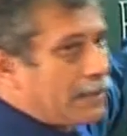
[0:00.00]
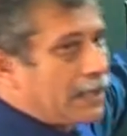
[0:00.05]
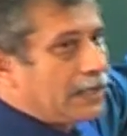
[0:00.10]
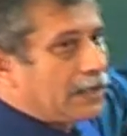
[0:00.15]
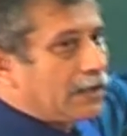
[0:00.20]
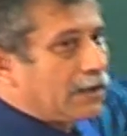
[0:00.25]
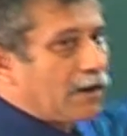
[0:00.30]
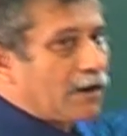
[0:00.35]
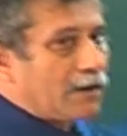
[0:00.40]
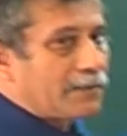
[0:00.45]

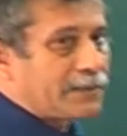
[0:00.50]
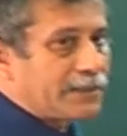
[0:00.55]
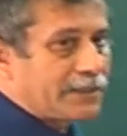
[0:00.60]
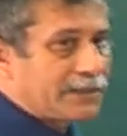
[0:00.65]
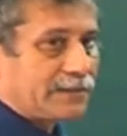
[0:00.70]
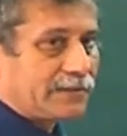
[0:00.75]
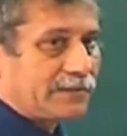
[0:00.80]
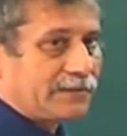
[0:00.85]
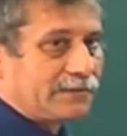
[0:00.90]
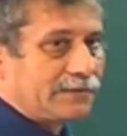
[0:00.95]
molecular orbital
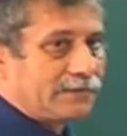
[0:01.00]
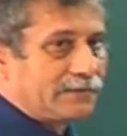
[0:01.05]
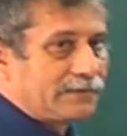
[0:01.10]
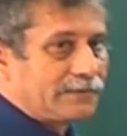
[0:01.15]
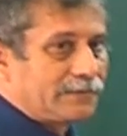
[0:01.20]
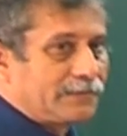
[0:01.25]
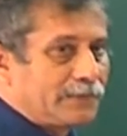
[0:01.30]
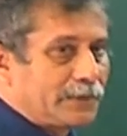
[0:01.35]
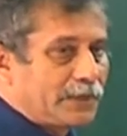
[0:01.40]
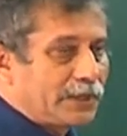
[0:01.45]

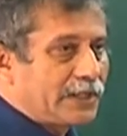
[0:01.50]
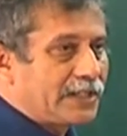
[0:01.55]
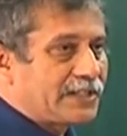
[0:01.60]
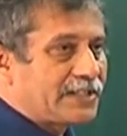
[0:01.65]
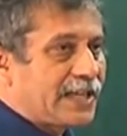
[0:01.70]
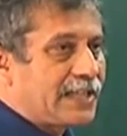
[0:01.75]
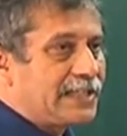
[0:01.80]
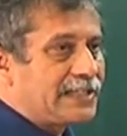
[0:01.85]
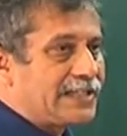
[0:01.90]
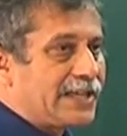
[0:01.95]
because it
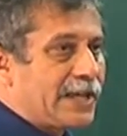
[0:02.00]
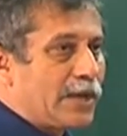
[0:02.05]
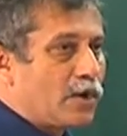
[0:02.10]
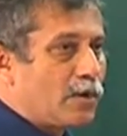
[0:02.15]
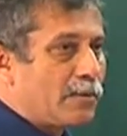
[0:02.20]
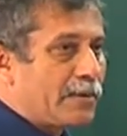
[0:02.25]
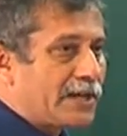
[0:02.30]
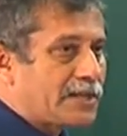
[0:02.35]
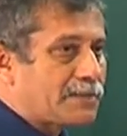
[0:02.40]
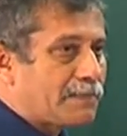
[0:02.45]
is
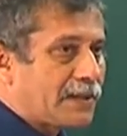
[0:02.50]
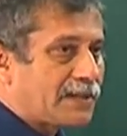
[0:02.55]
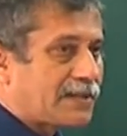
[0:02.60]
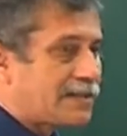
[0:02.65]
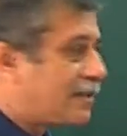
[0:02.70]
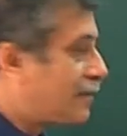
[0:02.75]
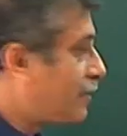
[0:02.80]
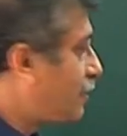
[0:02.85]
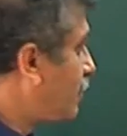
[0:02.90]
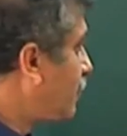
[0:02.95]
LCA
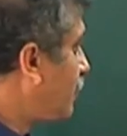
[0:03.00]
expansion.